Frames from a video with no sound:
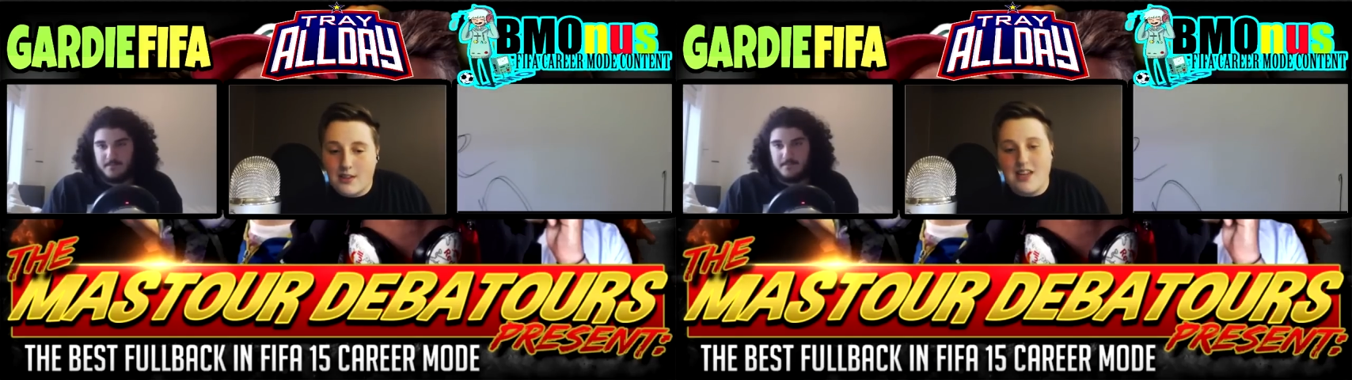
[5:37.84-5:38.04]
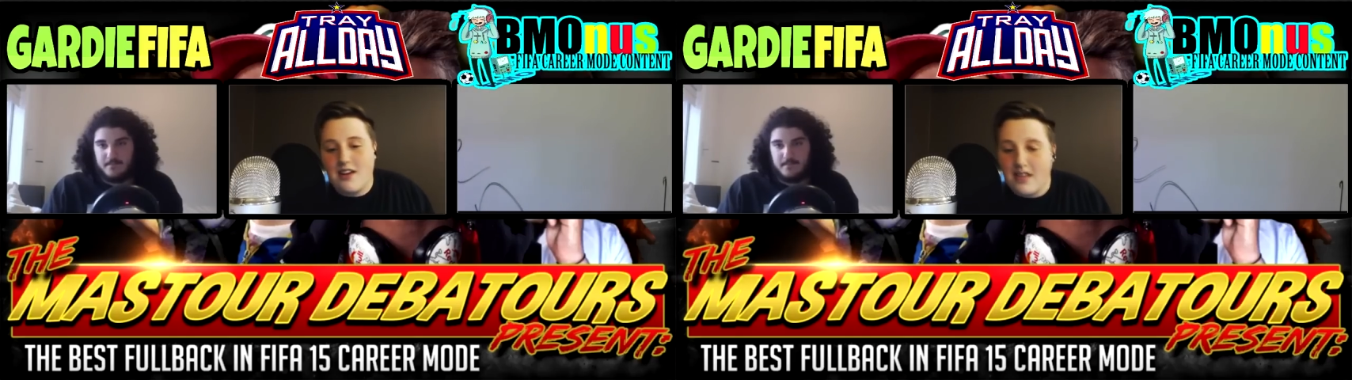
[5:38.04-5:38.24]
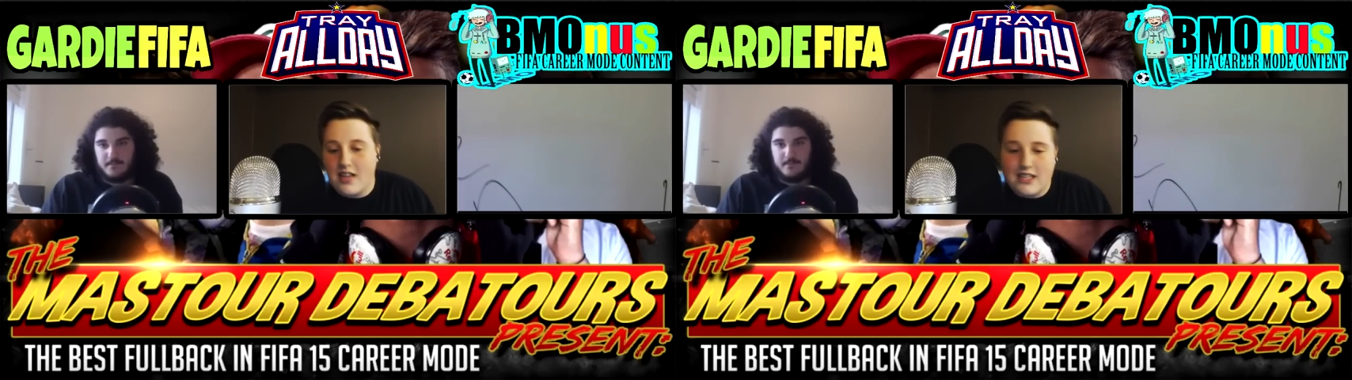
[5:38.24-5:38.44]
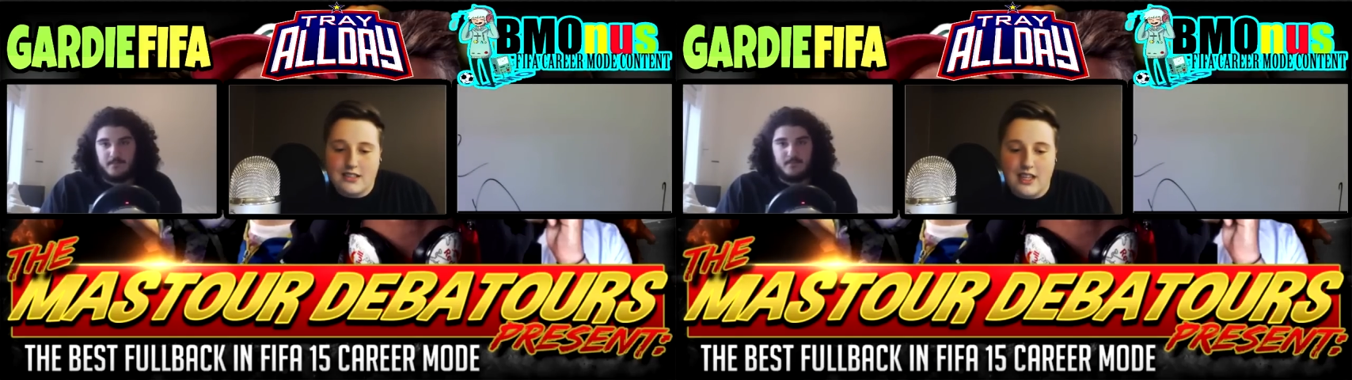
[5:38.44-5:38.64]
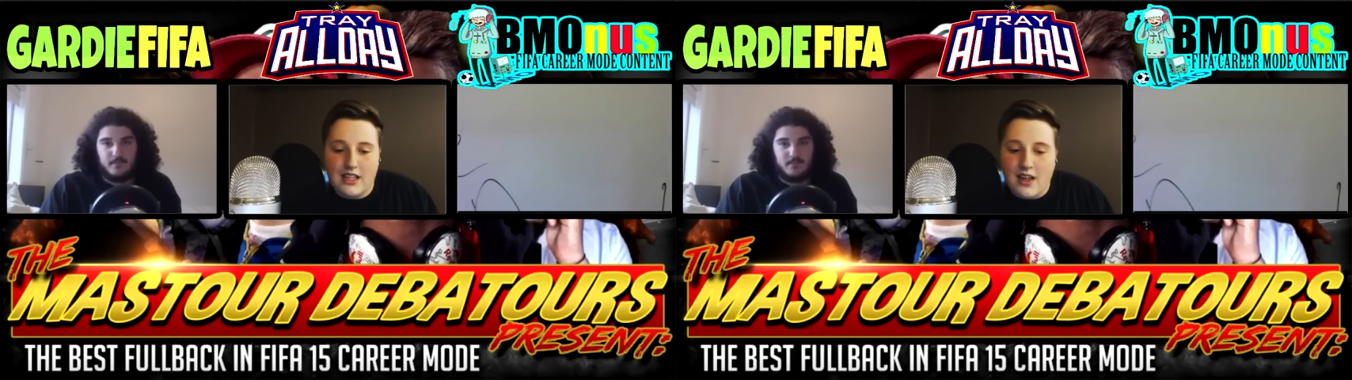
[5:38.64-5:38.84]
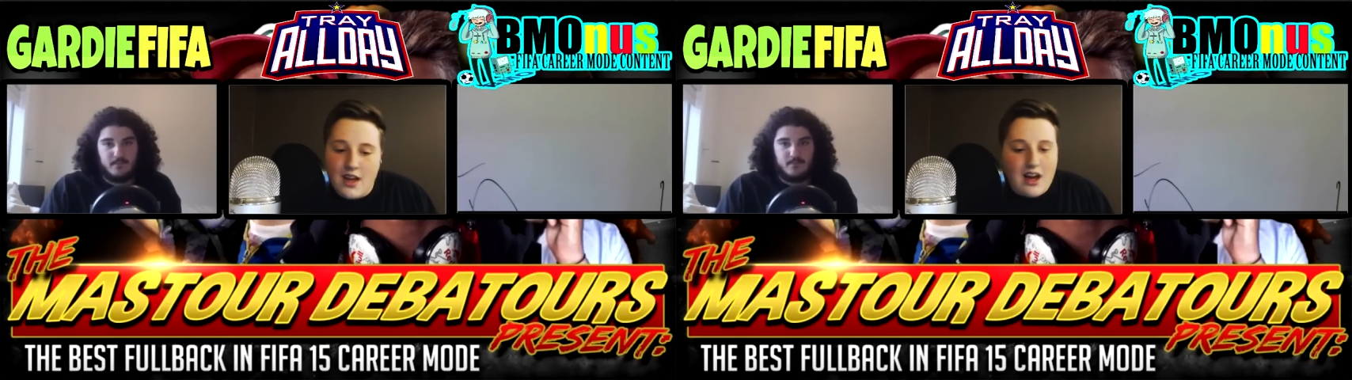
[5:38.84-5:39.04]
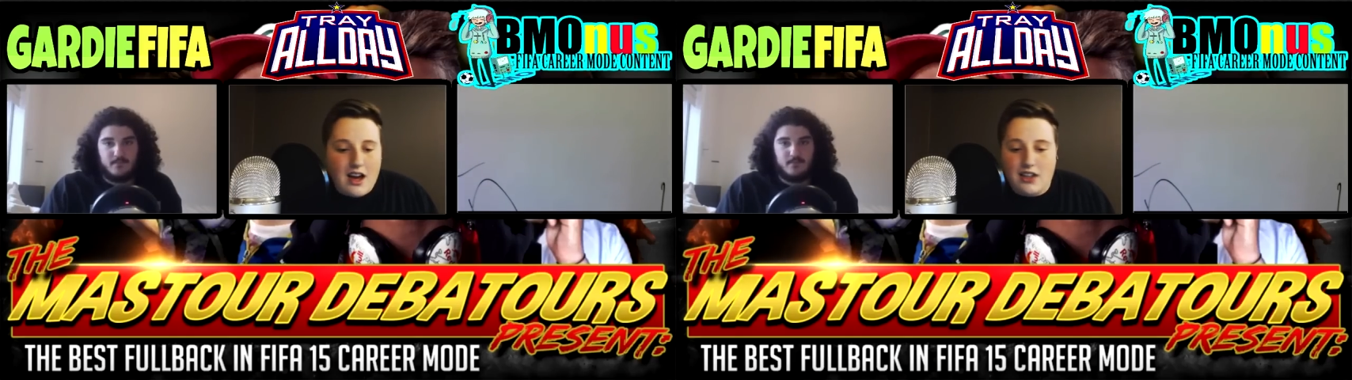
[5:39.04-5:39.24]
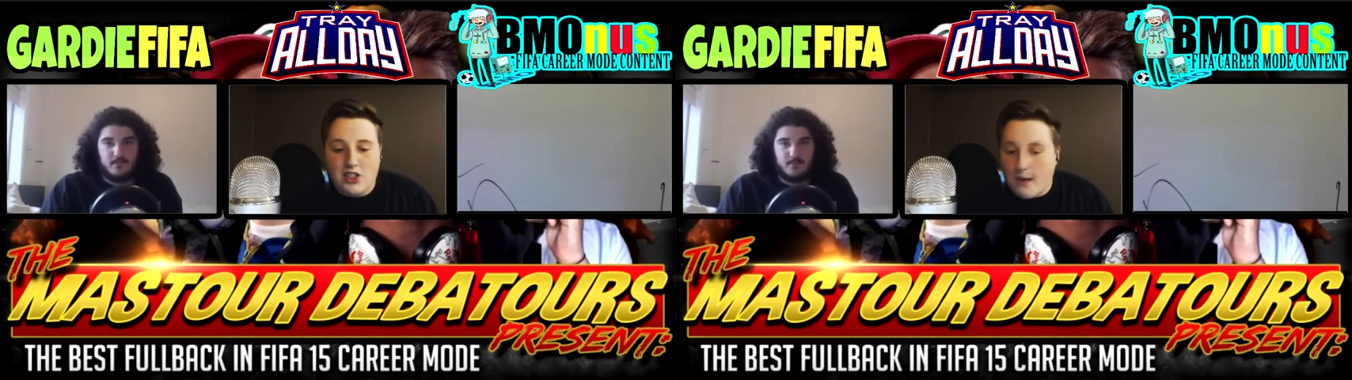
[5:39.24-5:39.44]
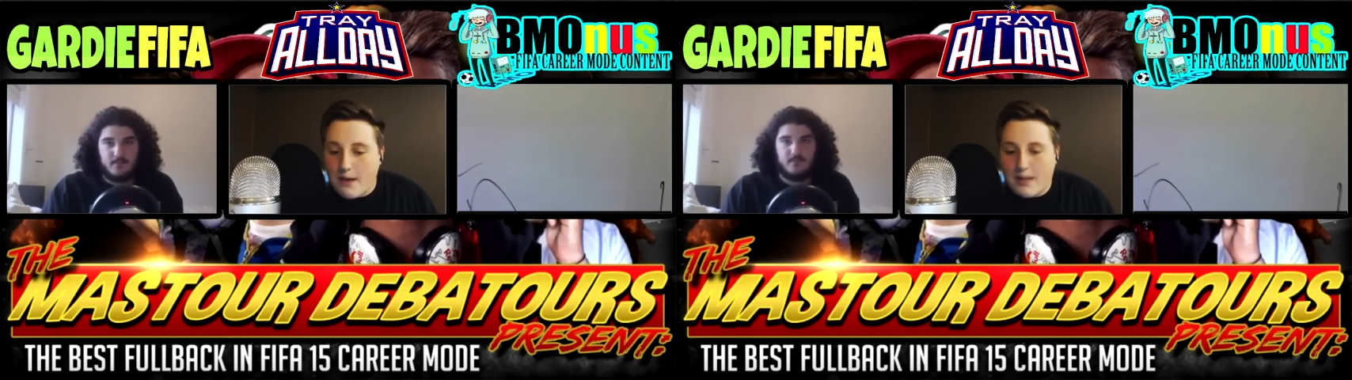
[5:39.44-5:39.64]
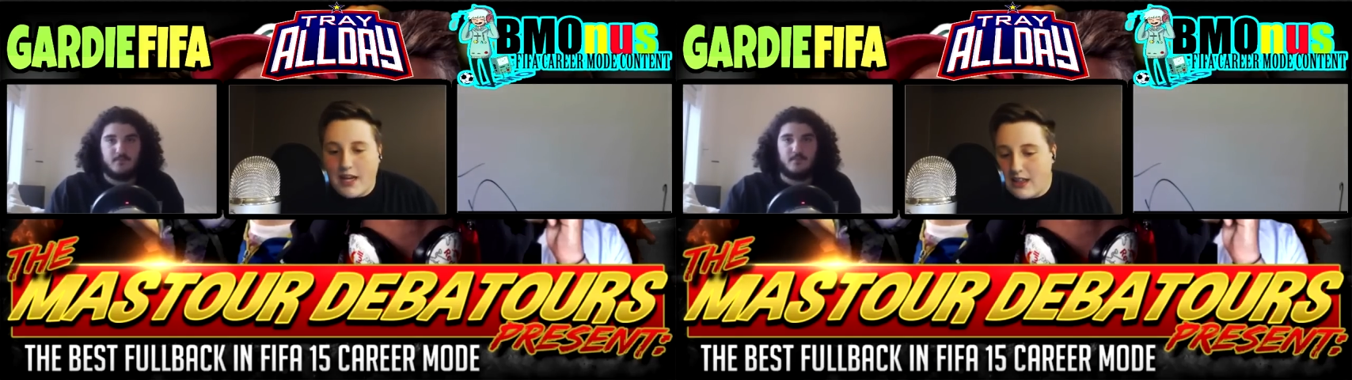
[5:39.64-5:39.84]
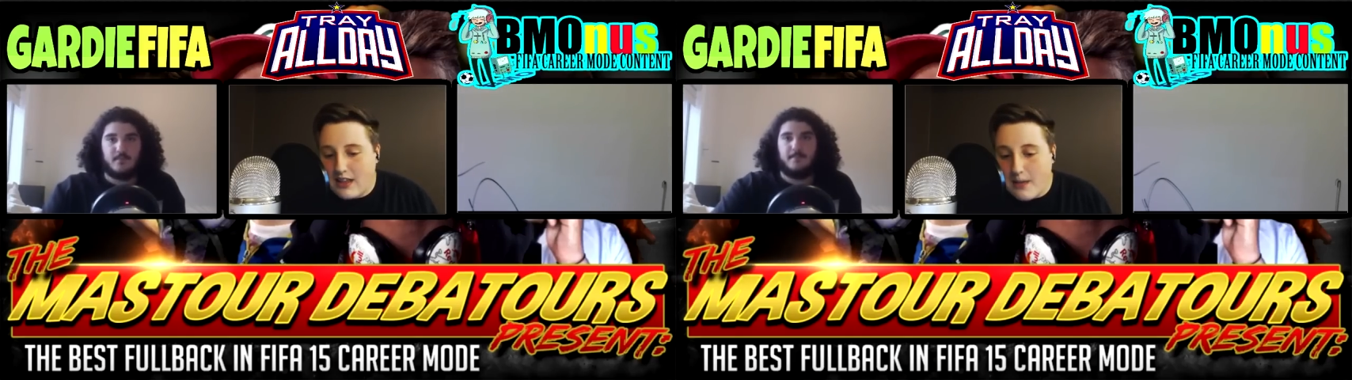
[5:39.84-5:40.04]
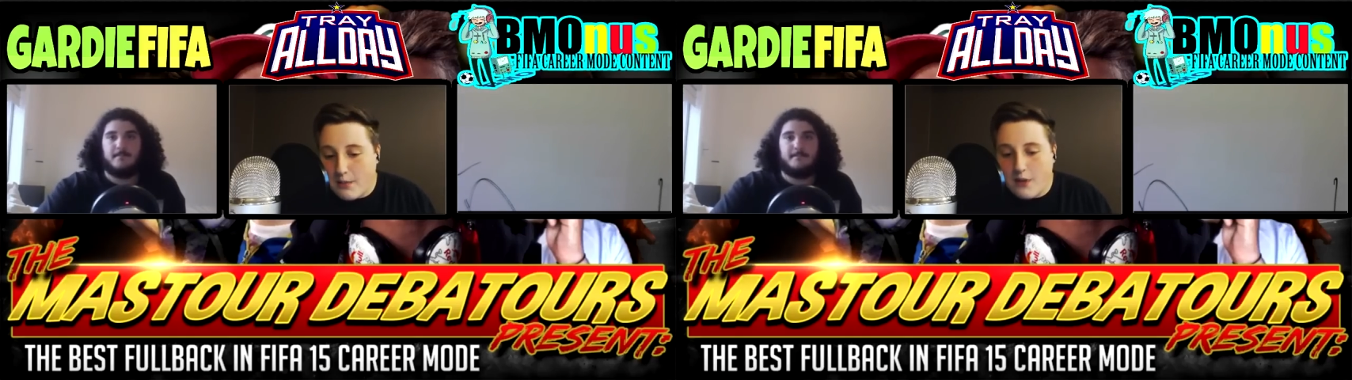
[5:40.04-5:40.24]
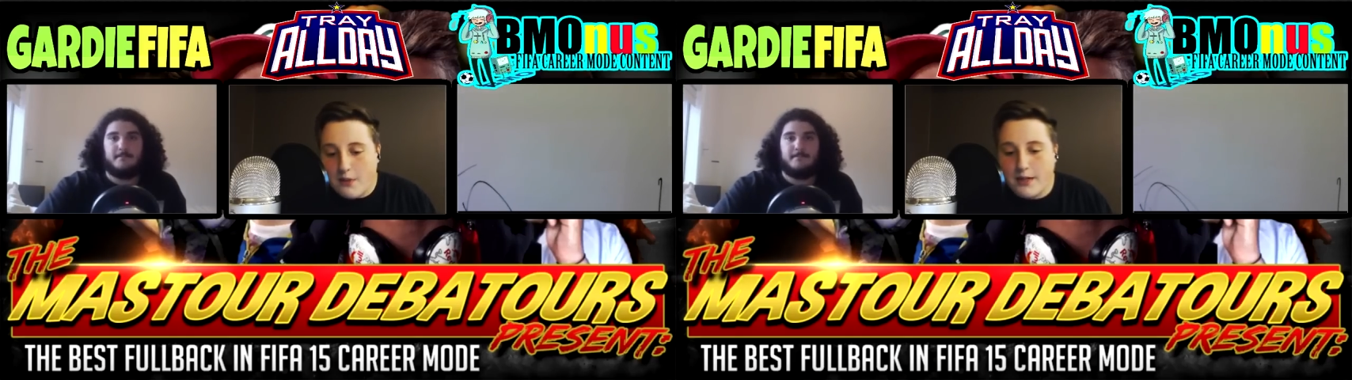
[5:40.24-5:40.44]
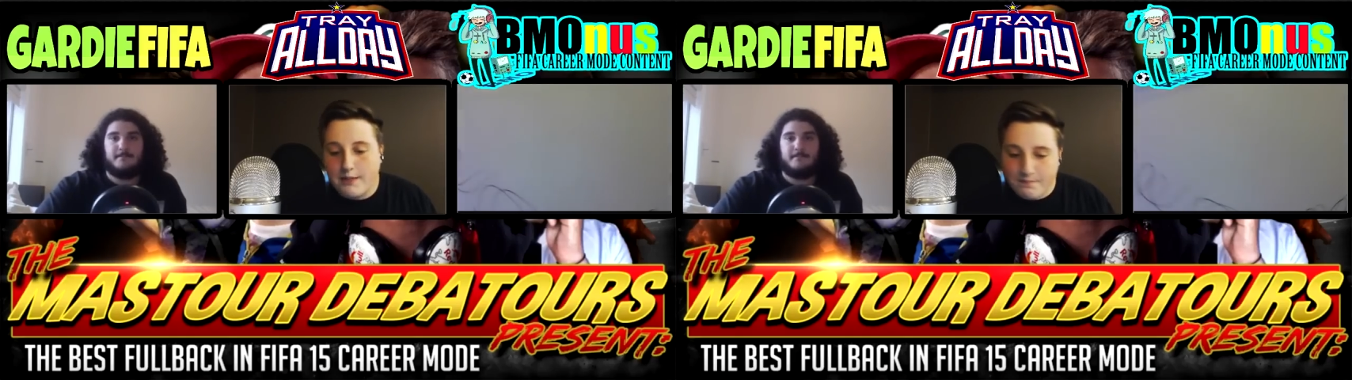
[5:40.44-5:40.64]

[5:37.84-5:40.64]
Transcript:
Speaker 1: he could easily uh, jump and hit that ball, but